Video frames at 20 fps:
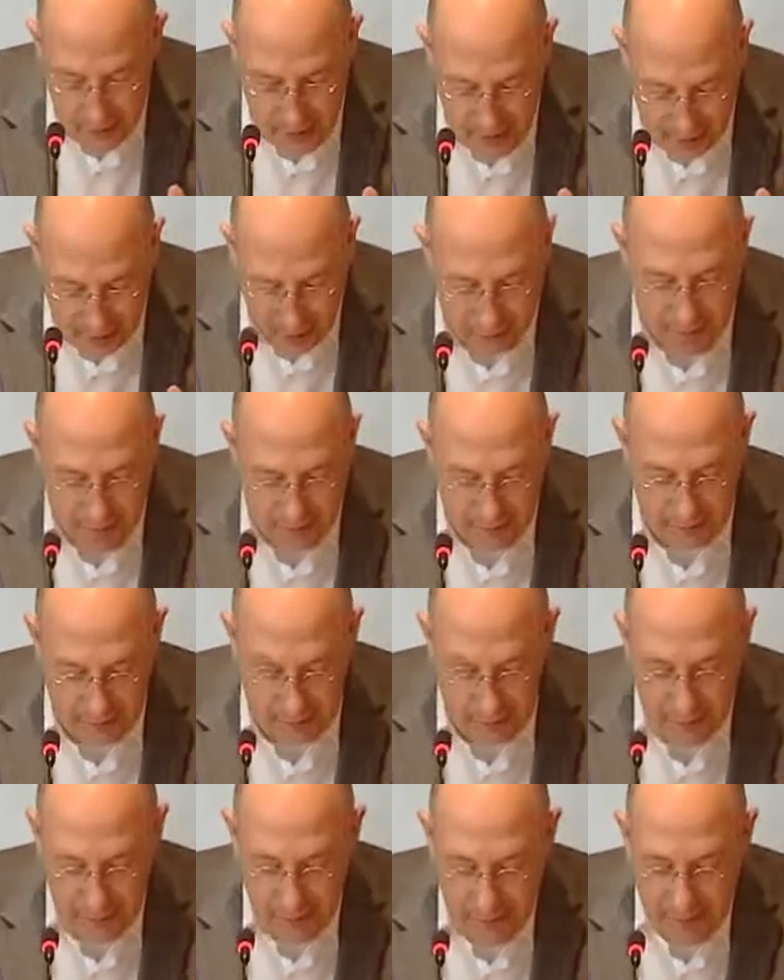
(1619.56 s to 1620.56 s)
and
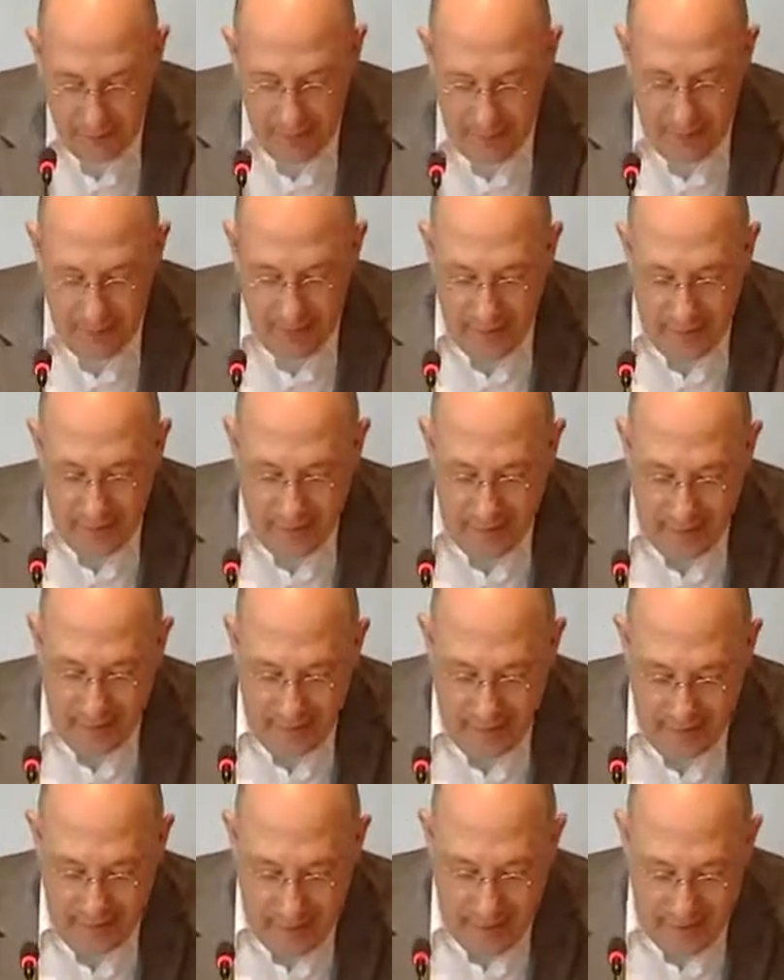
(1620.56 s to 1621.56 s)
fact
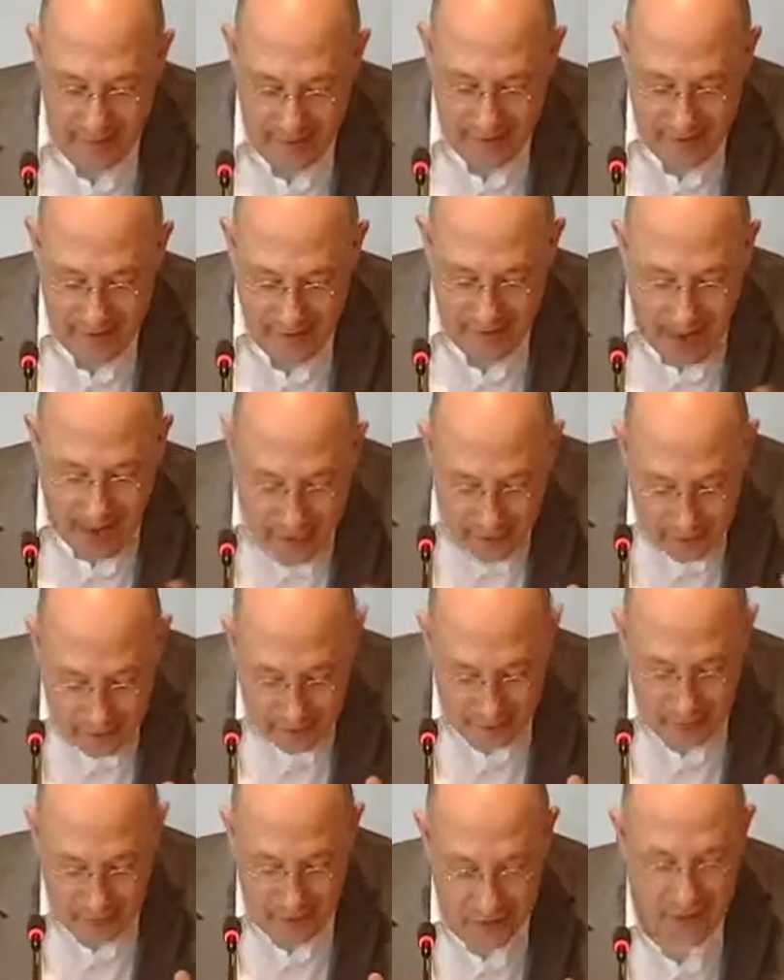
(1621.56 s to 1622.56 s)
and
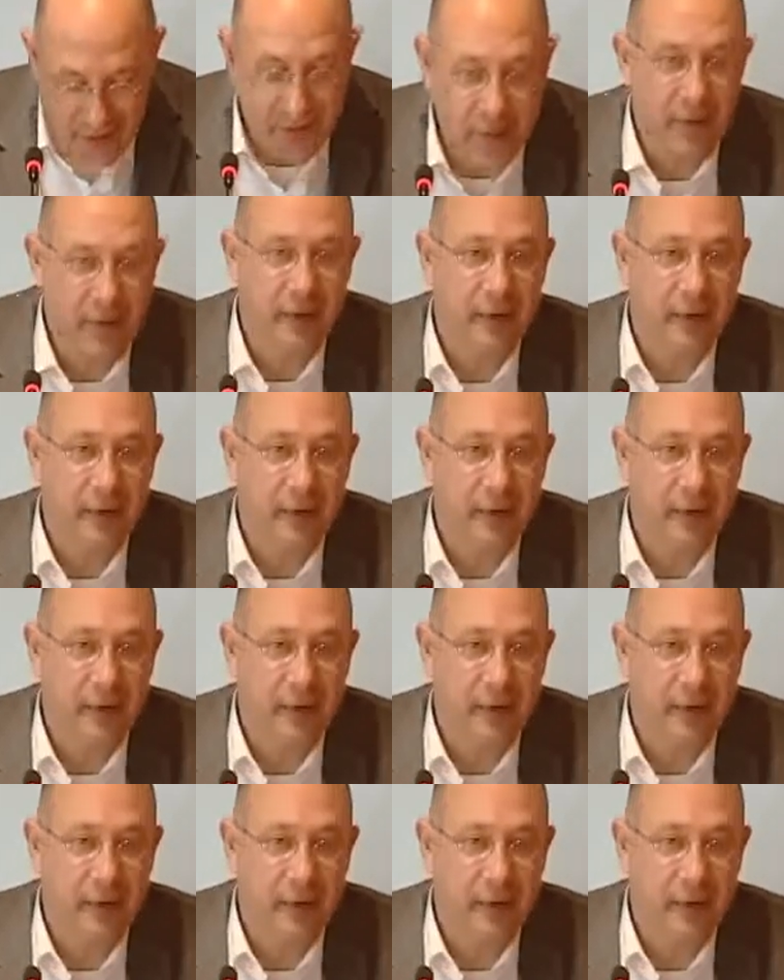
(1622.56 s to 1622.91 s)
knowledge.